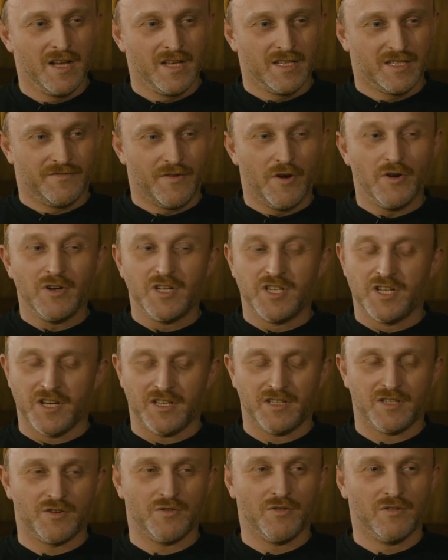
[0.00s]
it's very
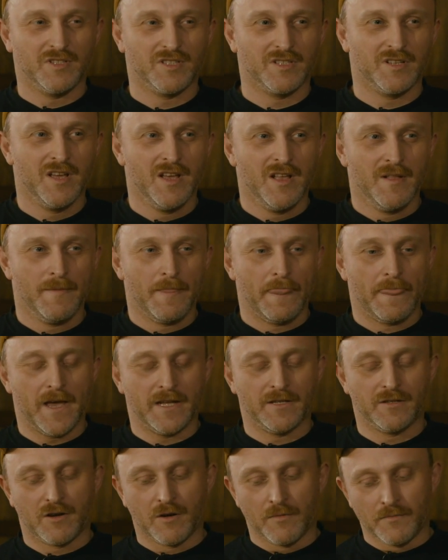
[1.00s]
gestural.
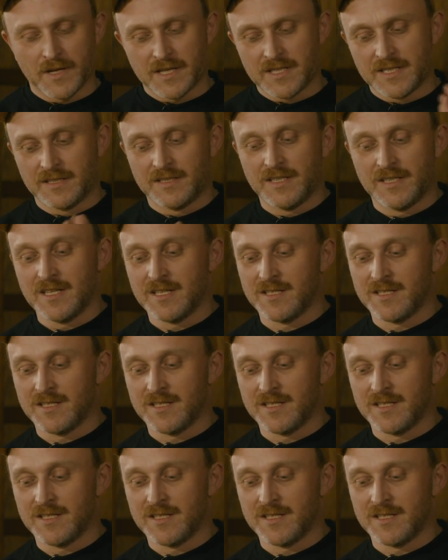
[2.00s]
And the complexity